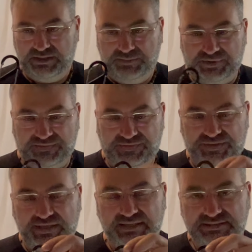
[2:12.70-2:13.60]
But
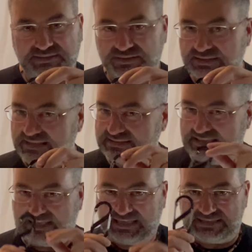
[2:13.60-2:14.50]
this gets
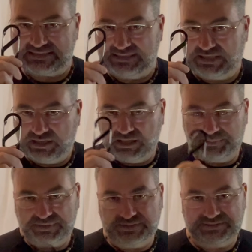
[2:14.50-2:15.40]
eaten
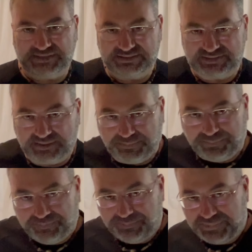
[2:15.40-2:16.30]
up. And since the
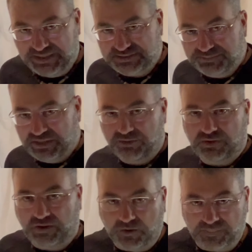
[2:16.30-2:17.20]
piece of metal
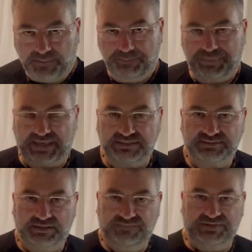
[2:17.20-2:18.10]
on the base
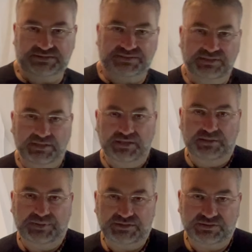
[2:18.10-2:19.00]
of this
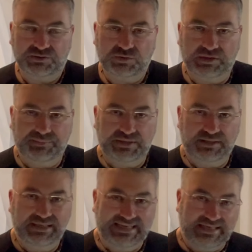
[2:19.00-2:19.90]
piece of equipment
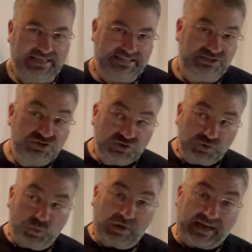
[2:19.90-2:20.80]
is
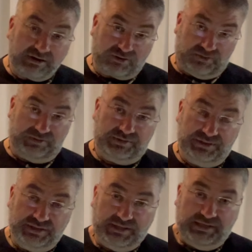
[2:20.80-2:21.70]
squared,
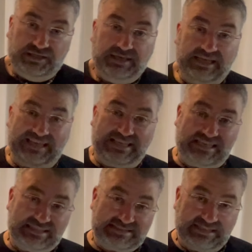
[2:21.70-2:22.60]
it
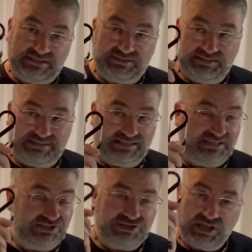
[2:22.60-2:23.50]
eats into this and
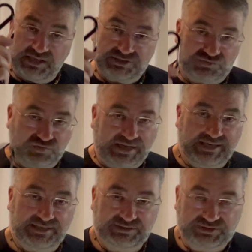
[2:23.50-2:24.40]
just cuts right
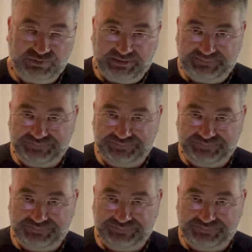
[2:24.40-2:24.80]
into it.